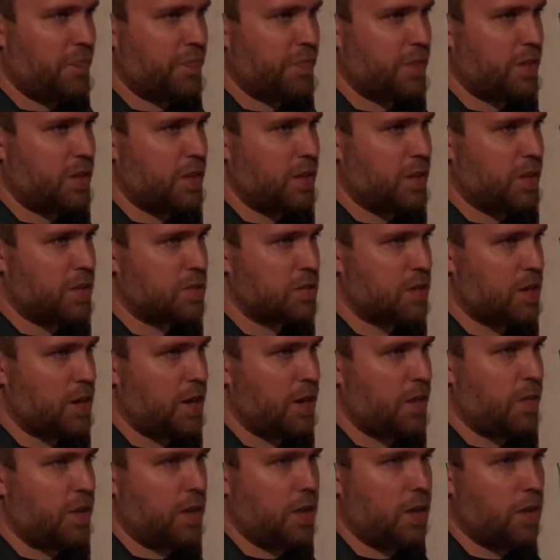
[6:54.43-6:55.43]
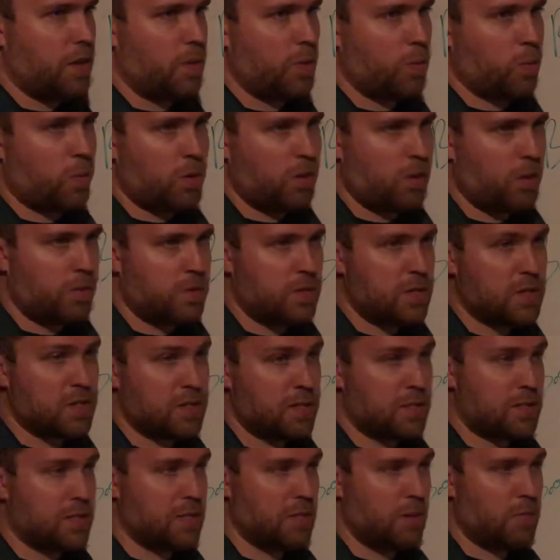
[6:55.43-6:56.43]
It's not the end of the world. This
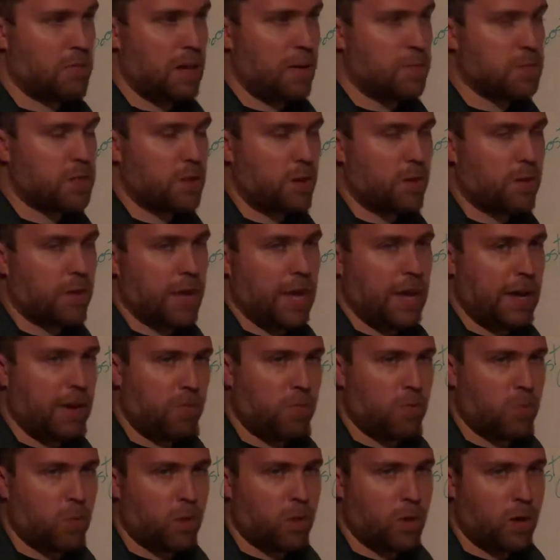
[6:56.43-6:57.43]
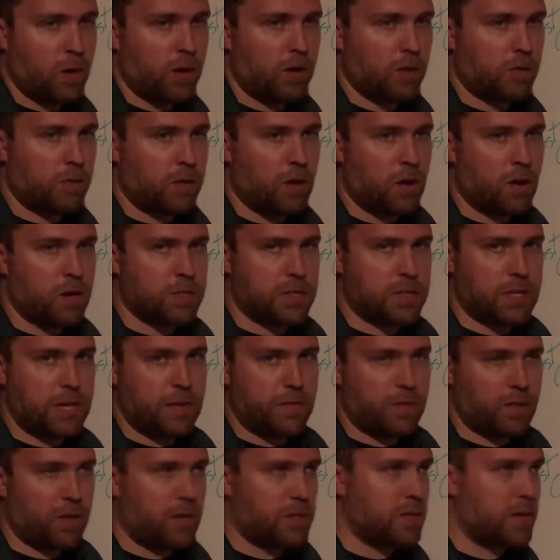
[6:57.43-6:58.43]
is sometimes okay for cars that have a
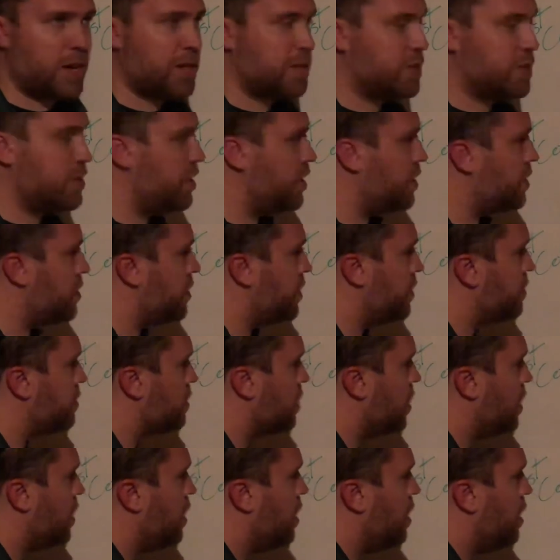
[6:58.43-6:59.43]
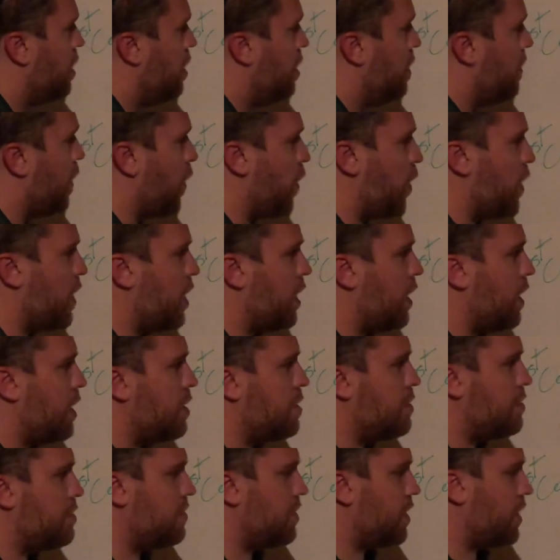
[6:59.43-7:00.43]
lot of traction issues. The thing
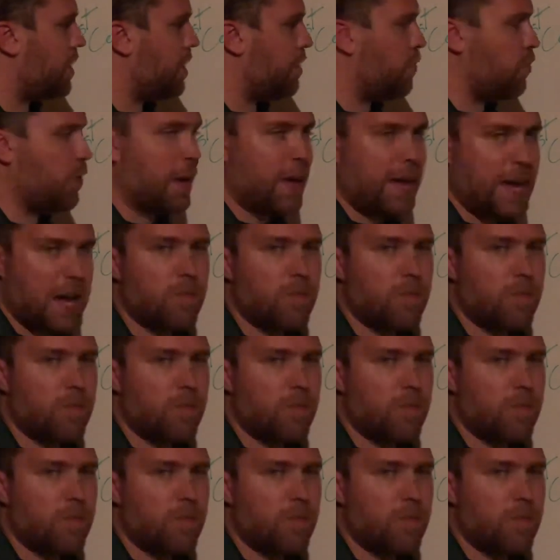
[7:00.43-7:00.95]
is like if we have a